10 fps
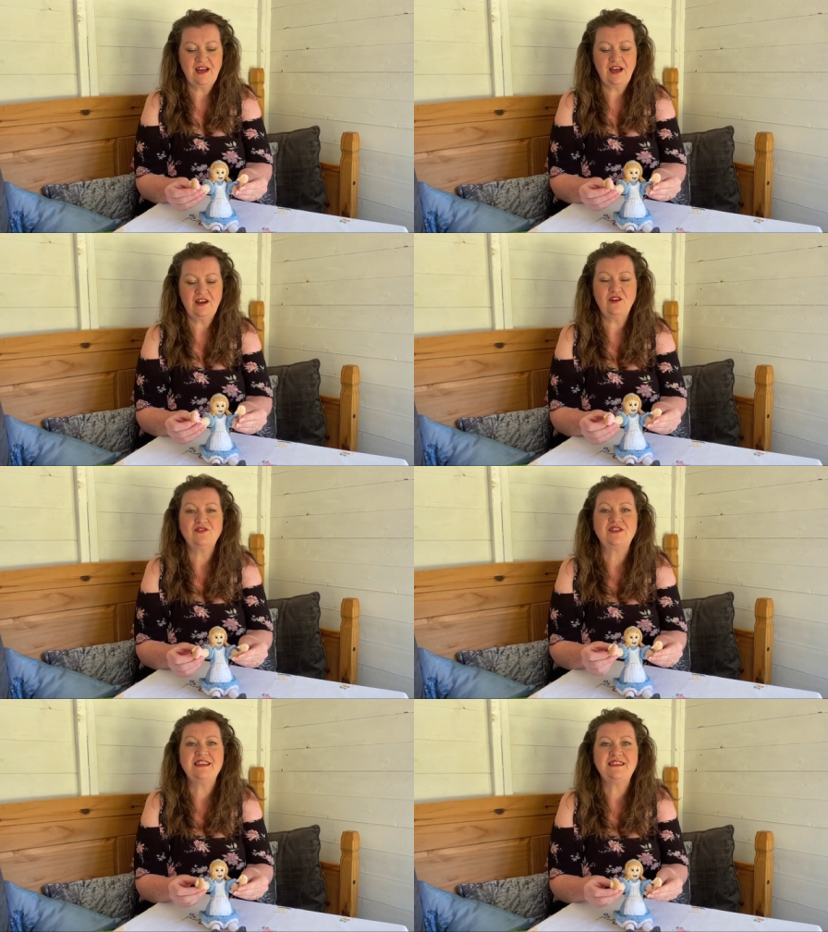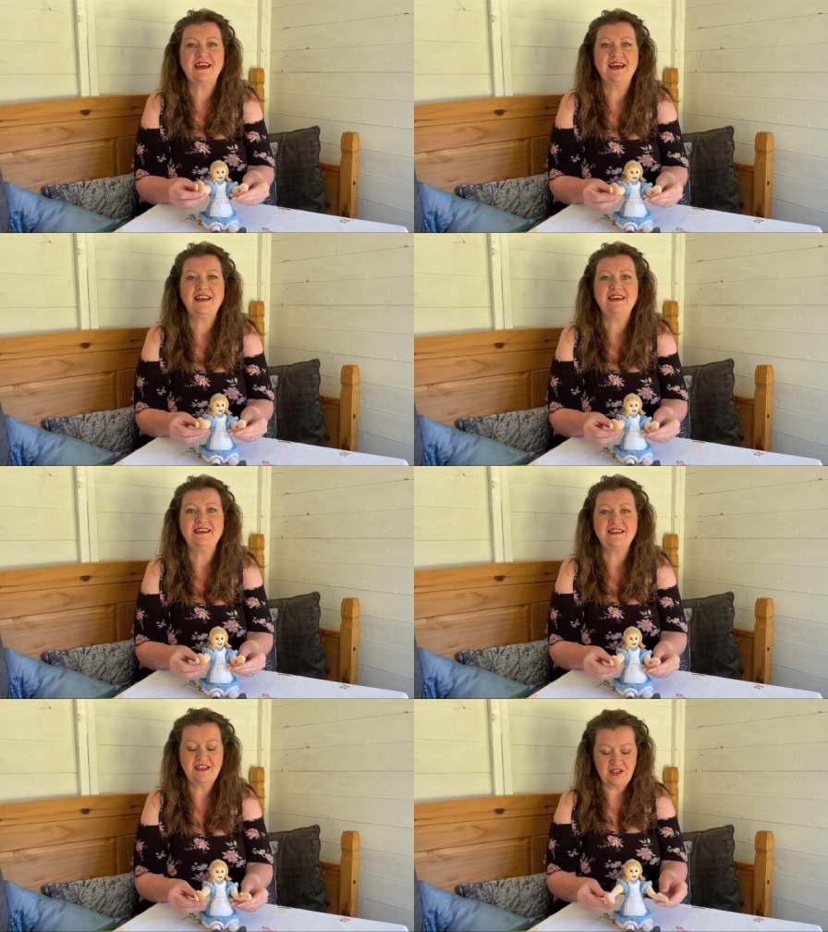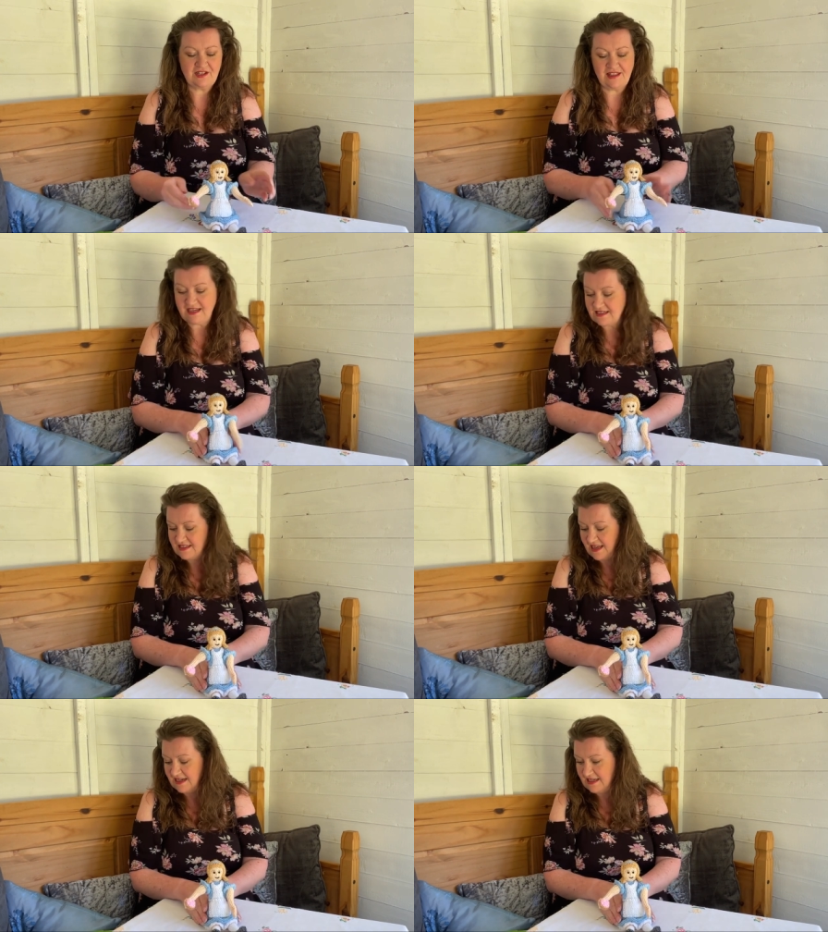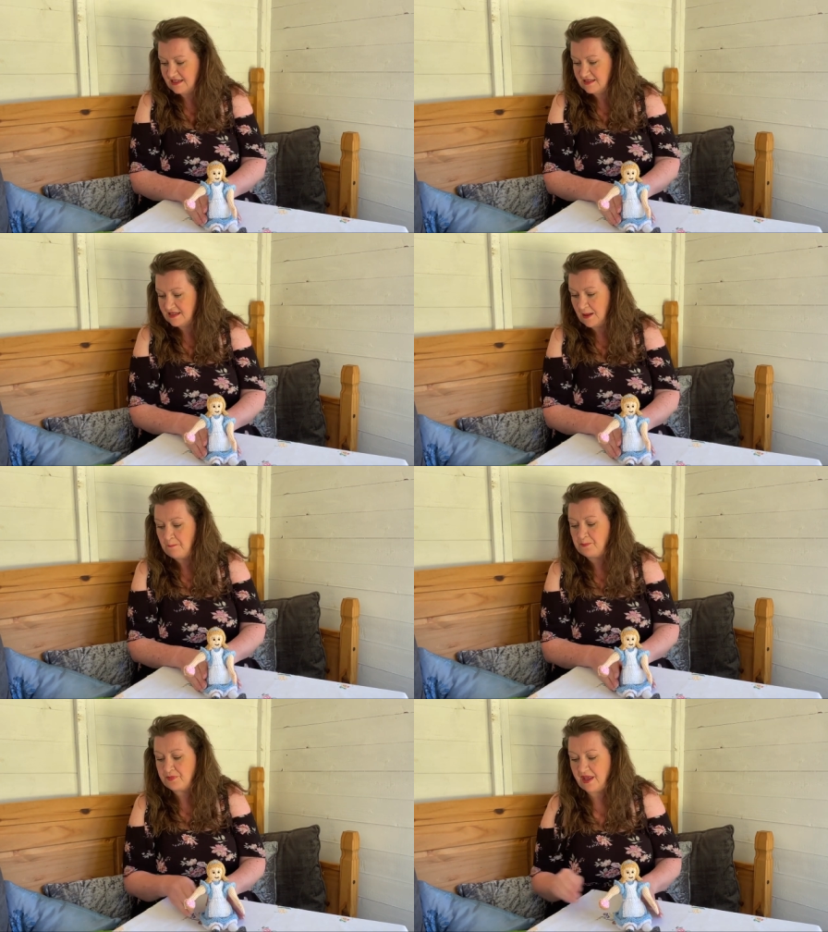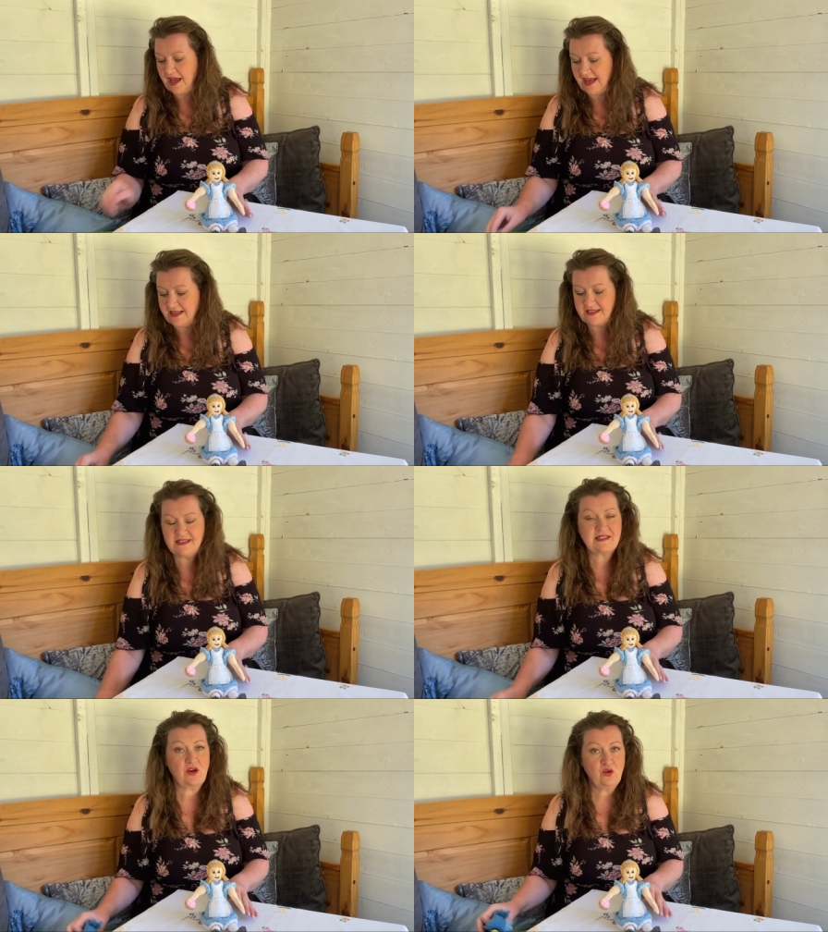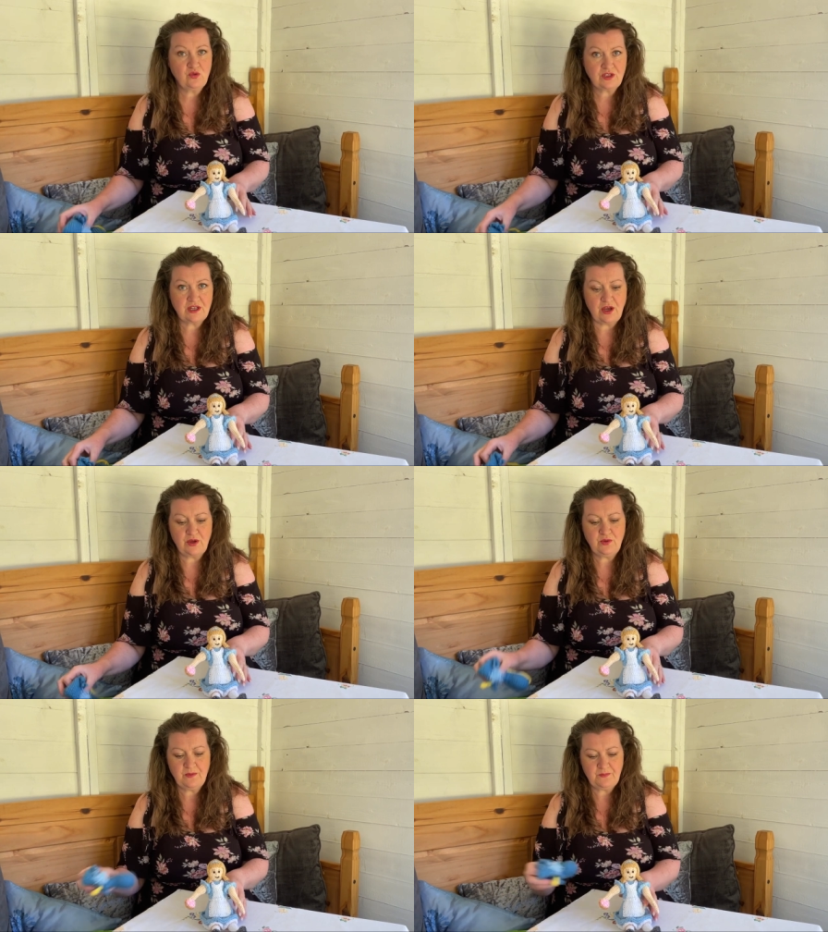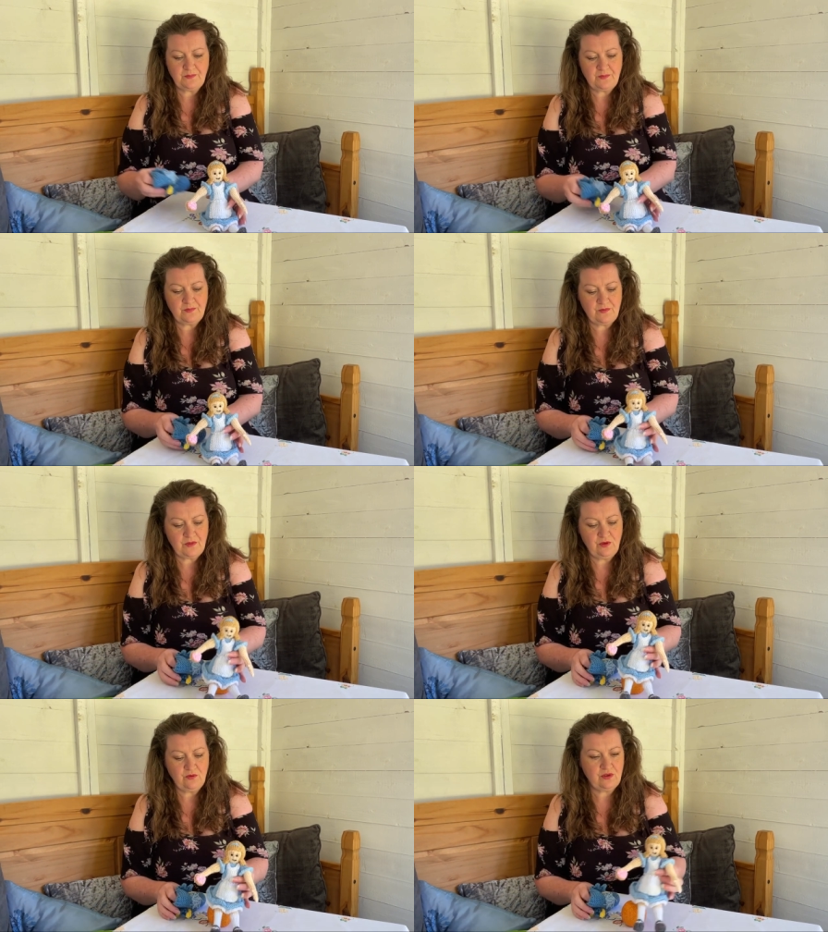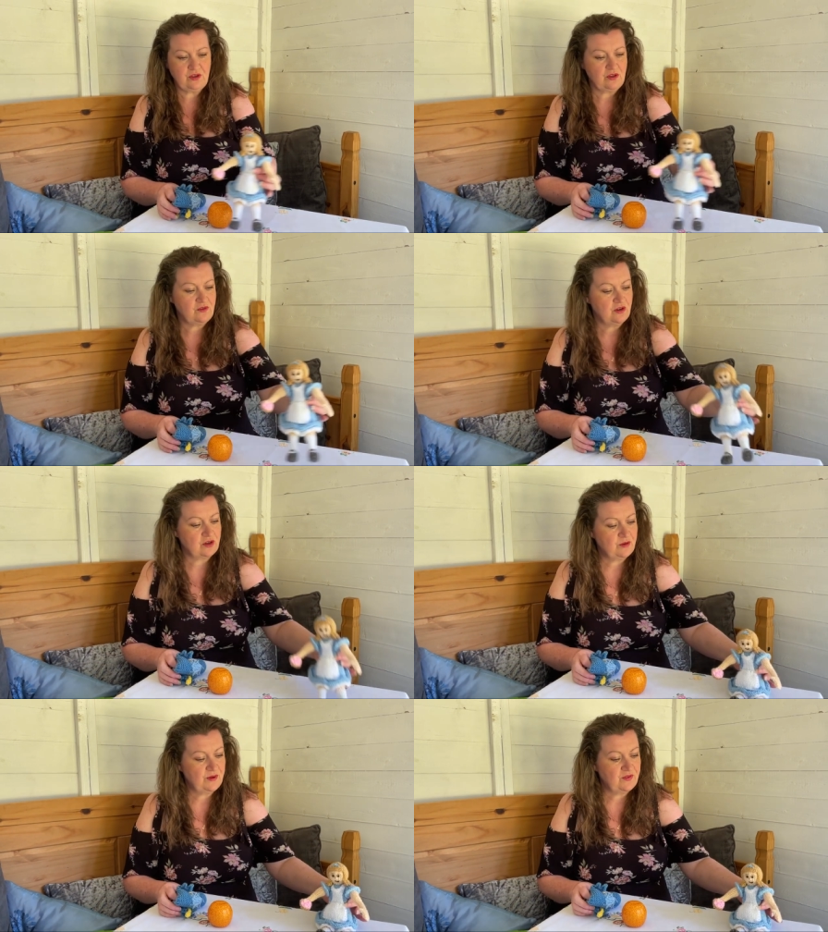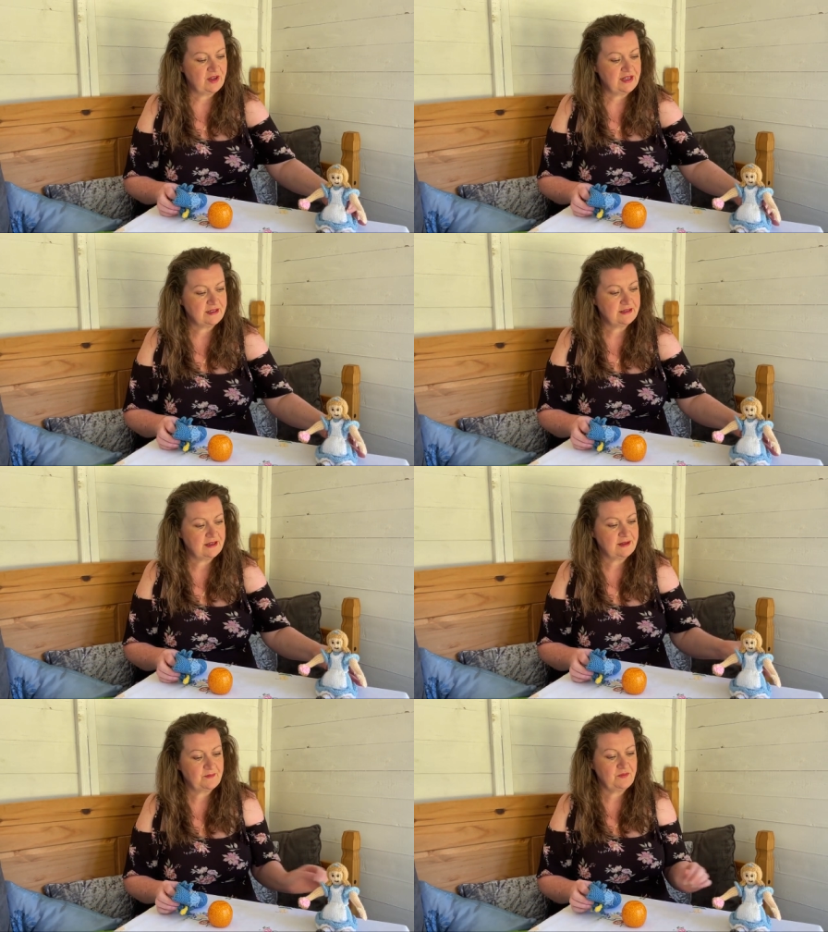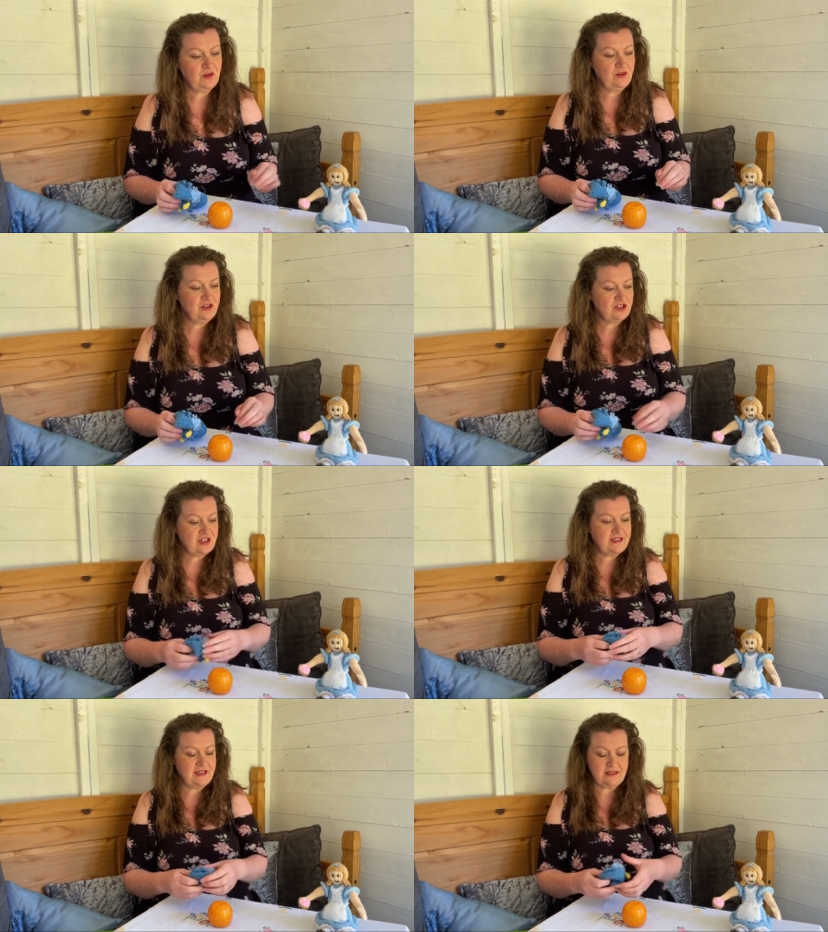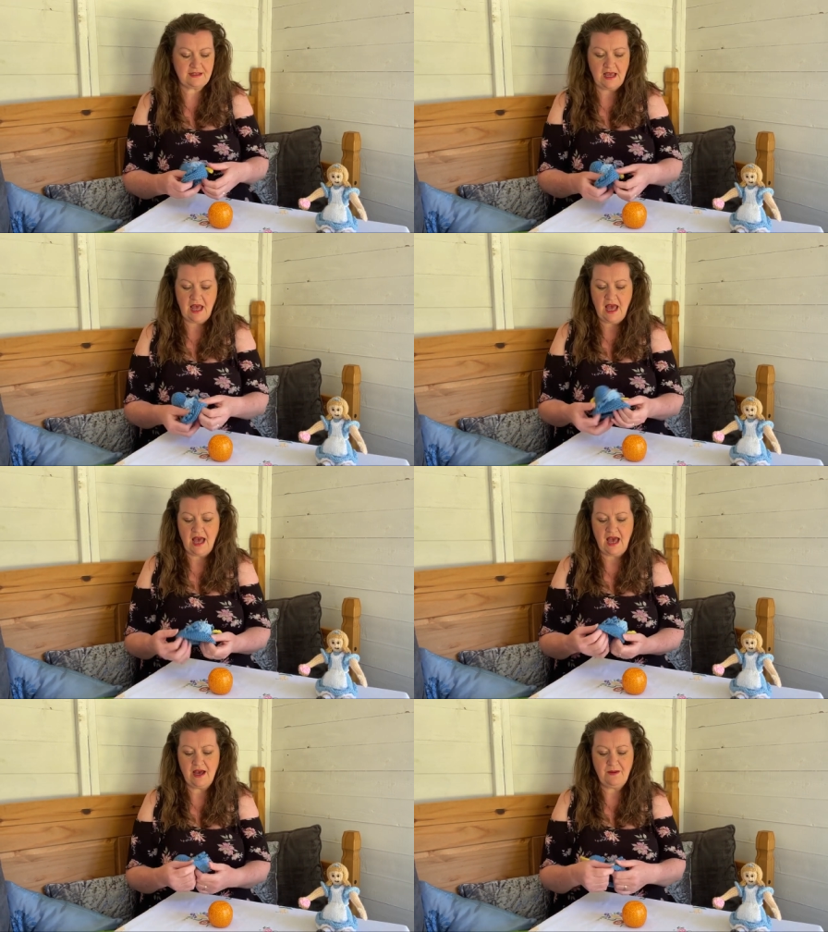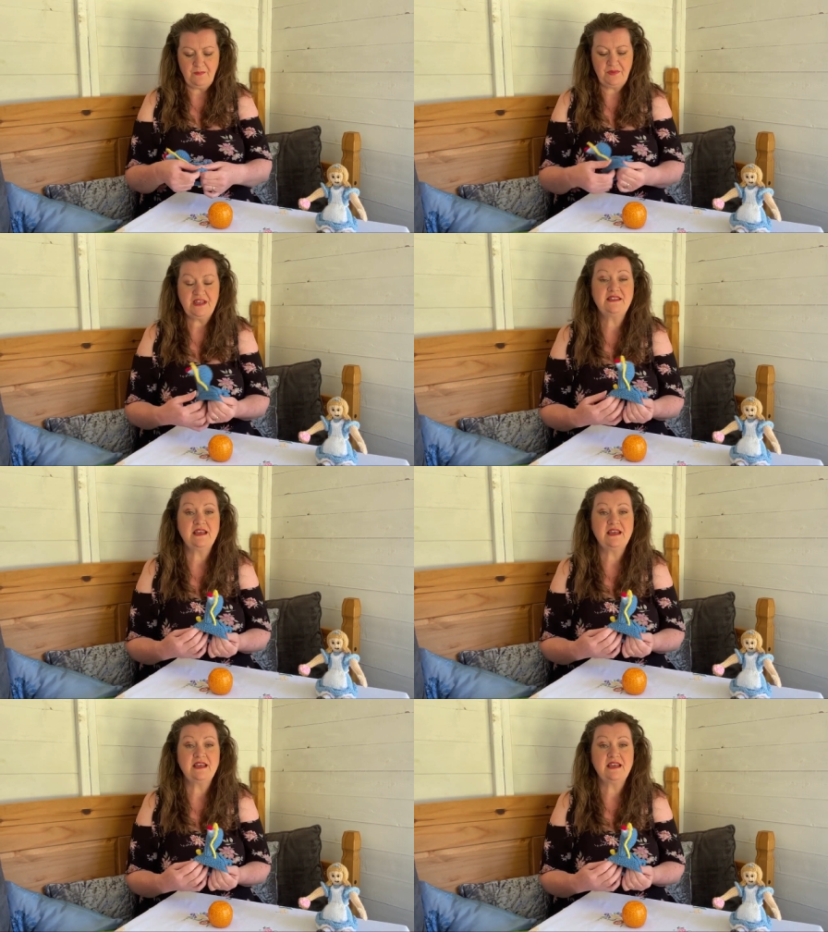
a lot of detail in. So that's Alice. And also, oh, you've got to come off, Alice. Oh, look, she's six. Um, this